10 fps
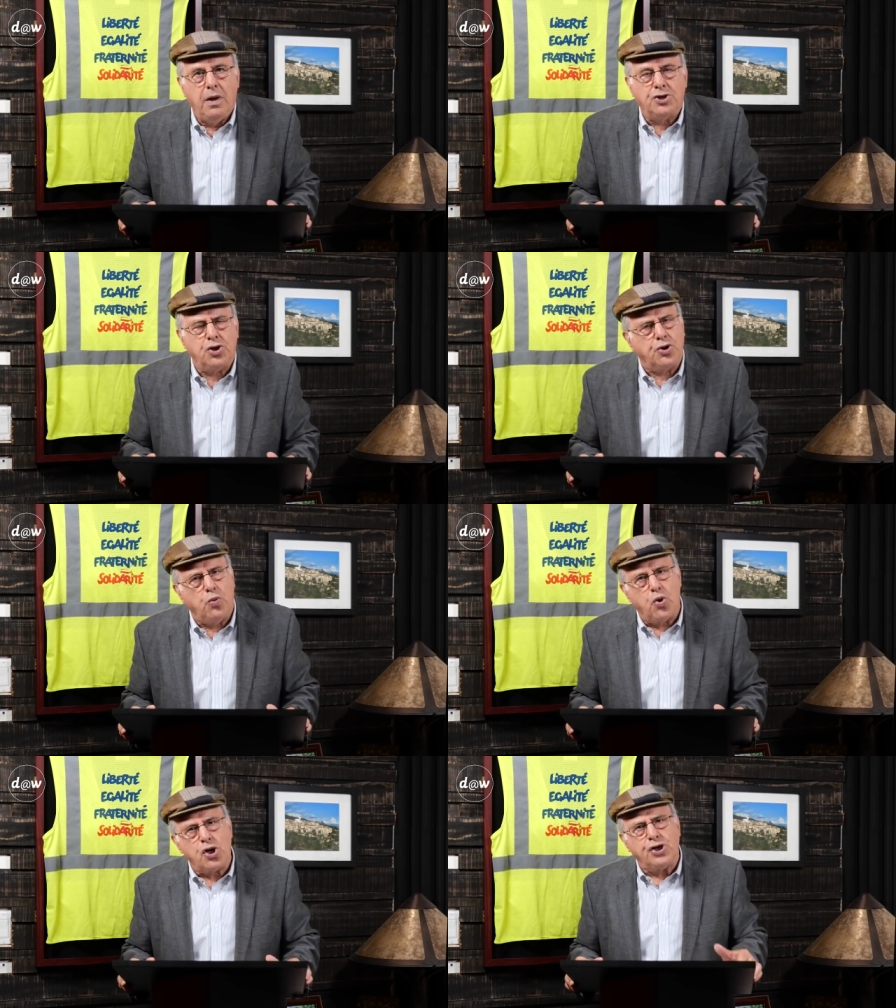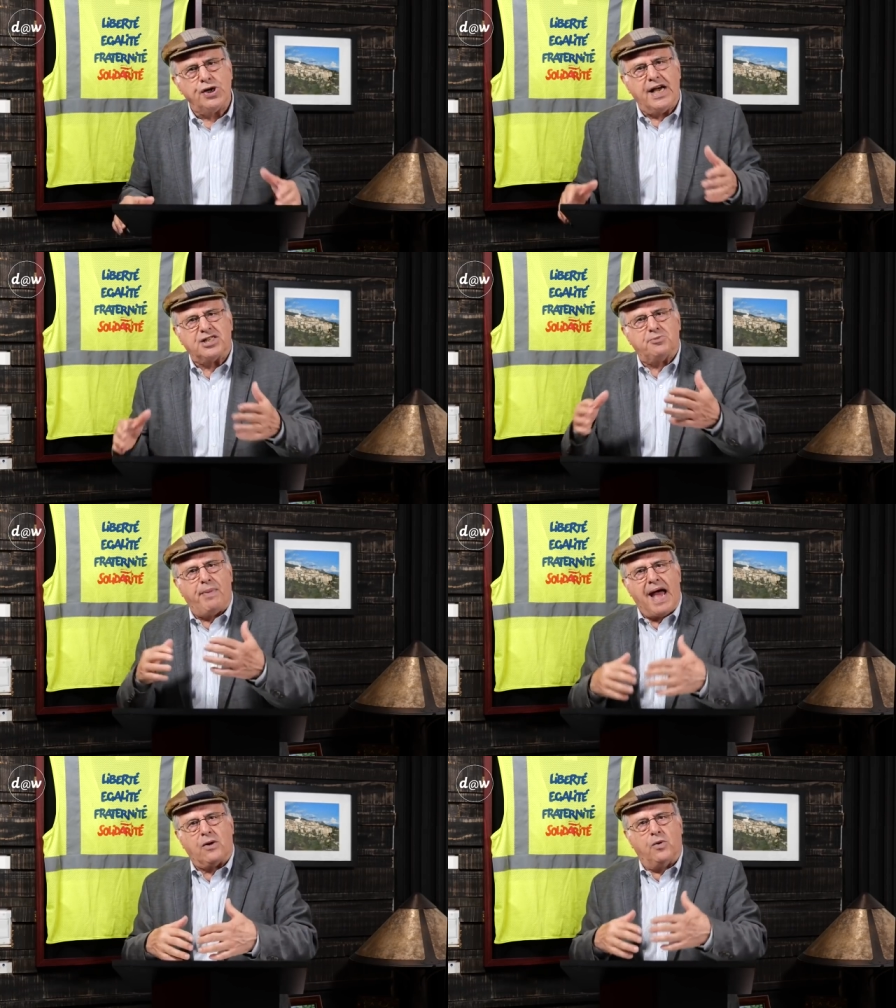So the worker gets
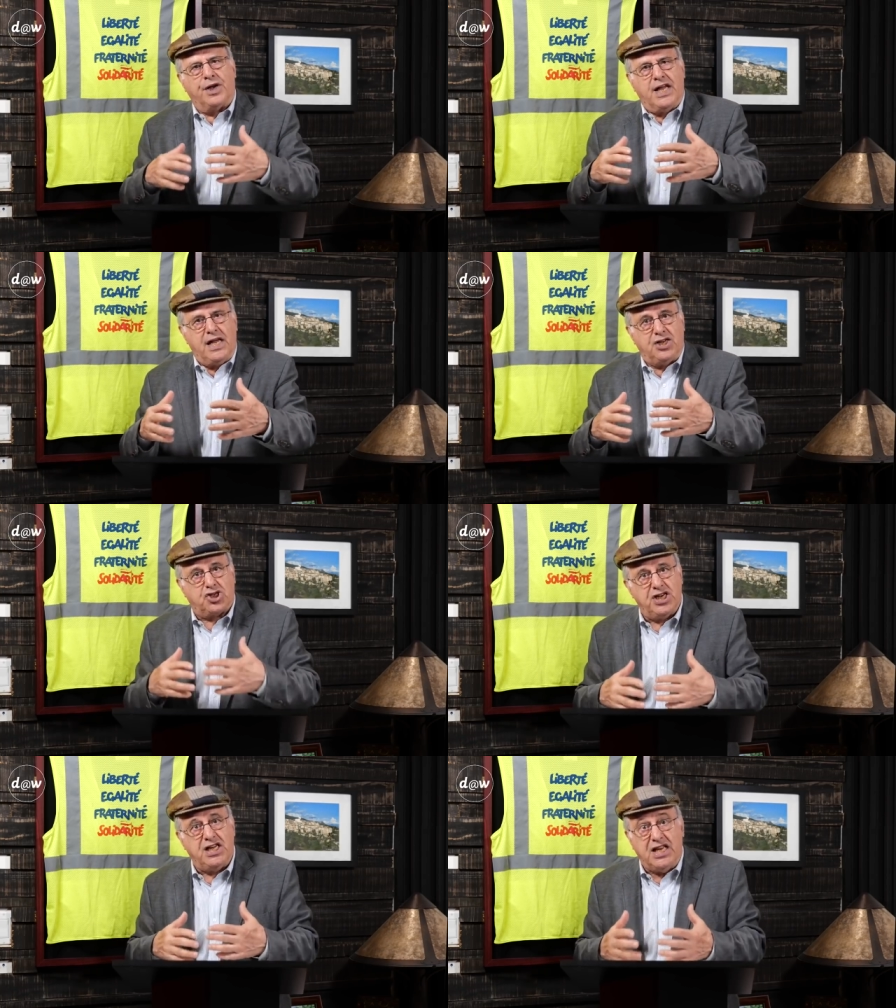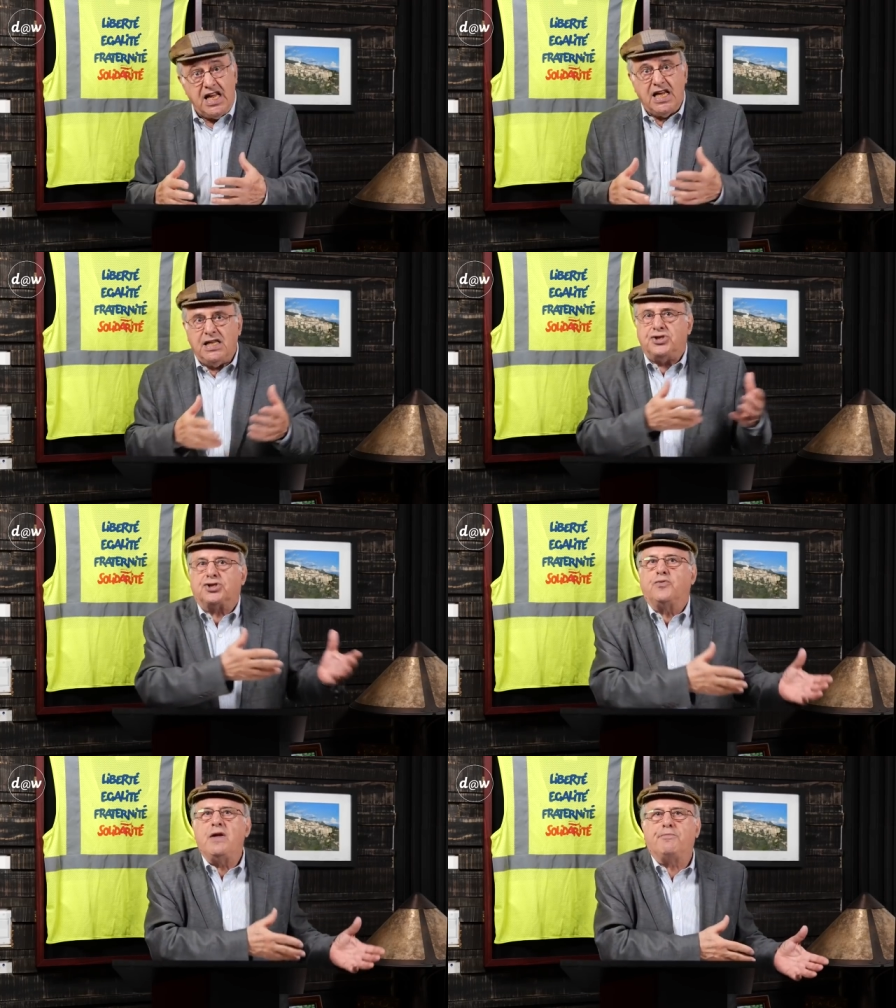back what he, she needs
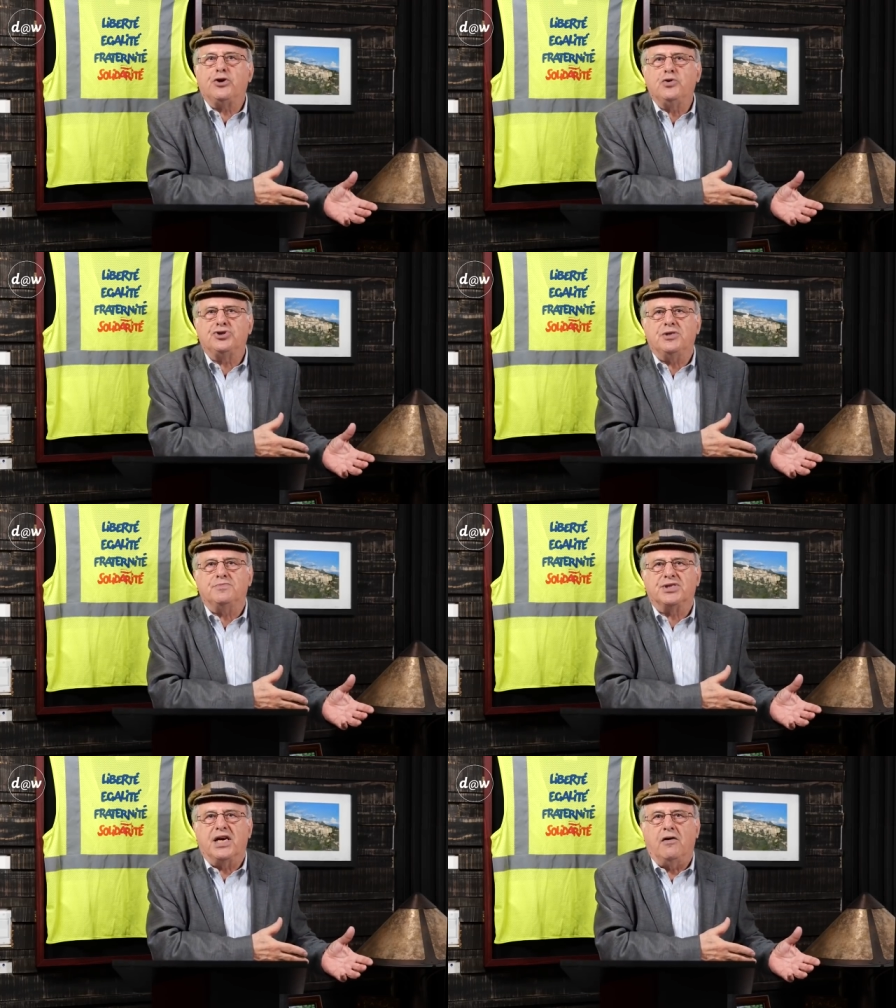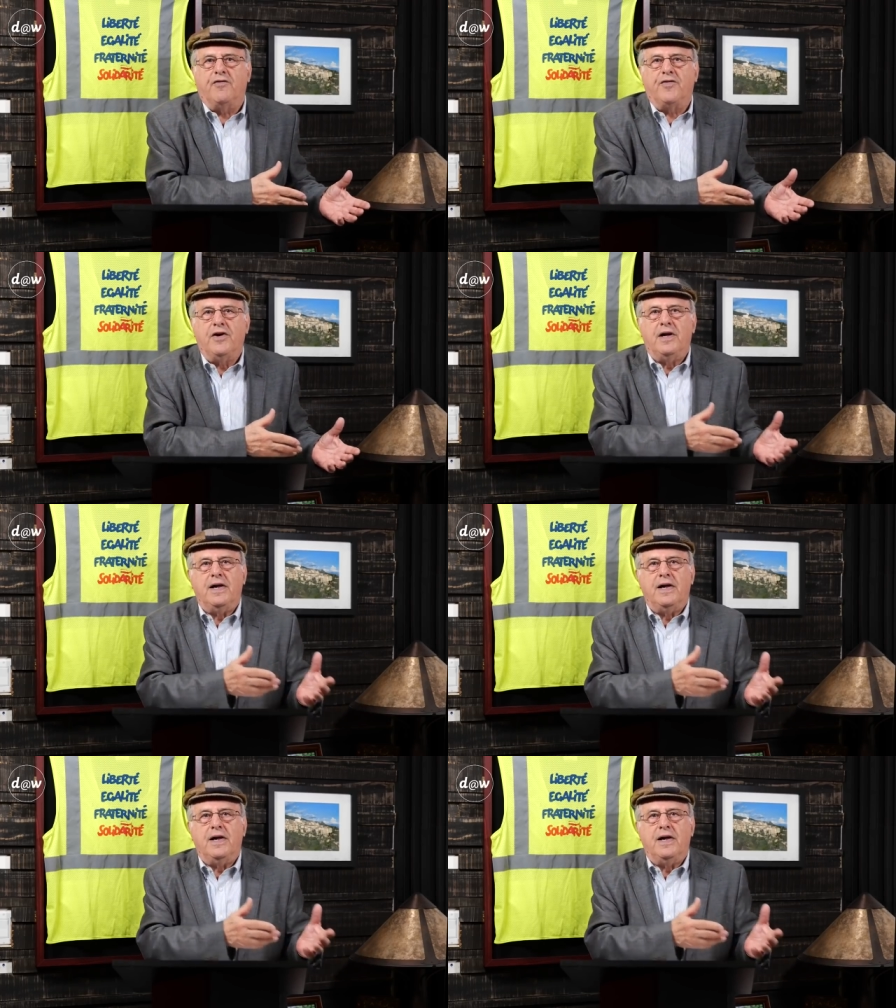to reproduce himself.